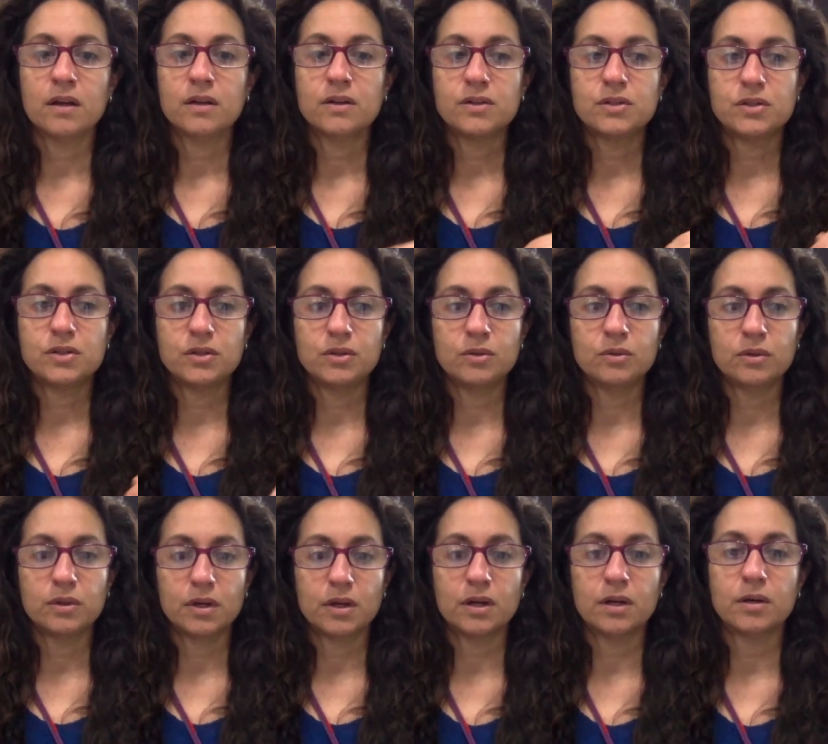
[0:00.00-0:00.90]
to
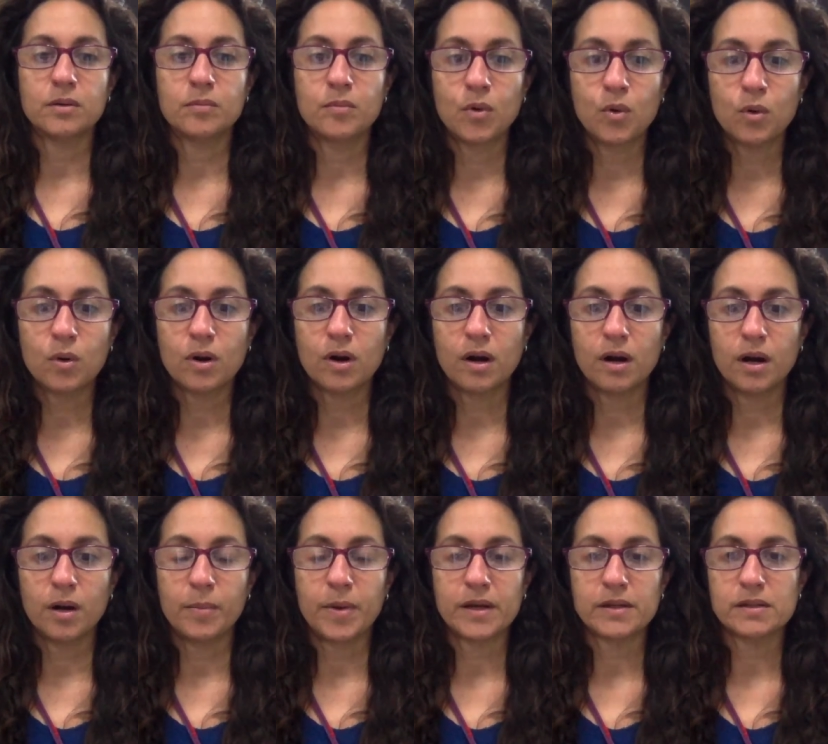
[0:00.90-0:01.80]
learn more
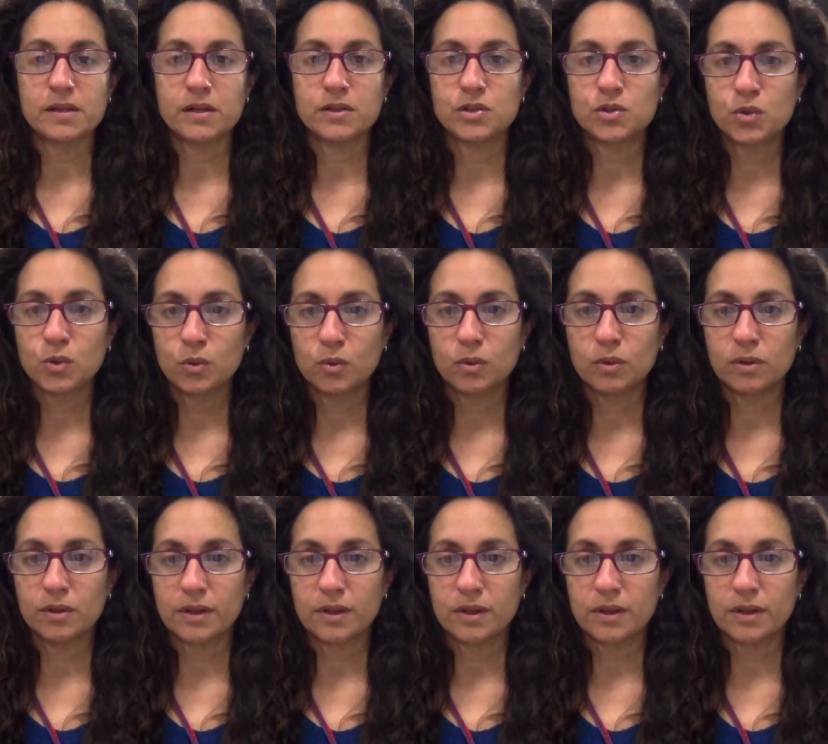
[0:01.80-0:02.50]
about a tool